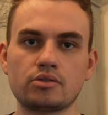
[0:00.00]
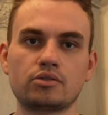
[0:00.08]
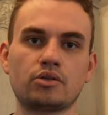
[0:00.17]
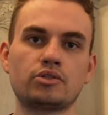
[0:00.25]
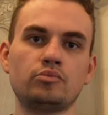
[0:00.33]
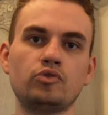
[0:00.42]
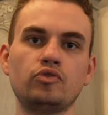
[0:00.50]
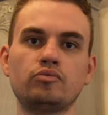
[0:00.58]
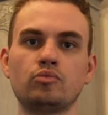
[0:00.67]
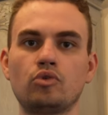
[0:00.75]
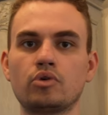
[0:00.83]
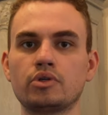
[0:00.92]
start to move
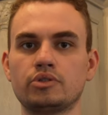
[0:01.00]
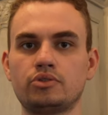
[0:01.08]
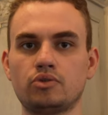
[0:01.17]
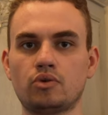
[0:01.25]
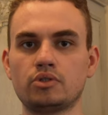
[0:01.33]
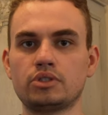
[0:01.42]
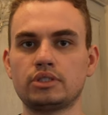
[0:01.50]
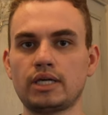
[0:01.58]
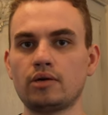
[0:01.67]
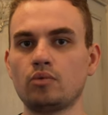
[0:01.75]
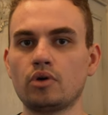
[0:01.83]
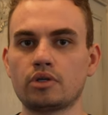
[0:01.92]
more towards
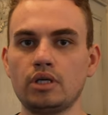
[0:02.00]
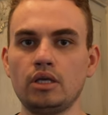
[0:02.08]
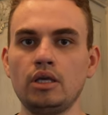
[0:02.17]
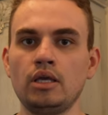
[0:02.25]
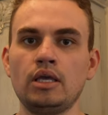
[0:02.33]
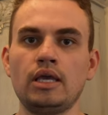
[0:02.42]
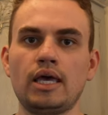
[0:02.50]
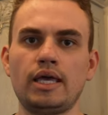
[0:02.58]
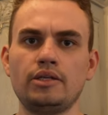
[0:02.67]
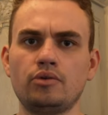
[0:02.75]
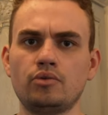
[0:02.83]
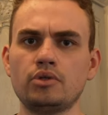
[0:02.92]
networking,
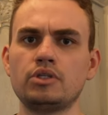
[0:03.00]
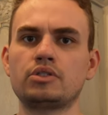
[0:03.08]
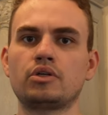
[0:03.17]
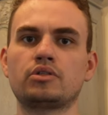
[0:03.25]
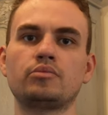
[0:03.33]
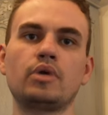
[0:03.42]
and you really start to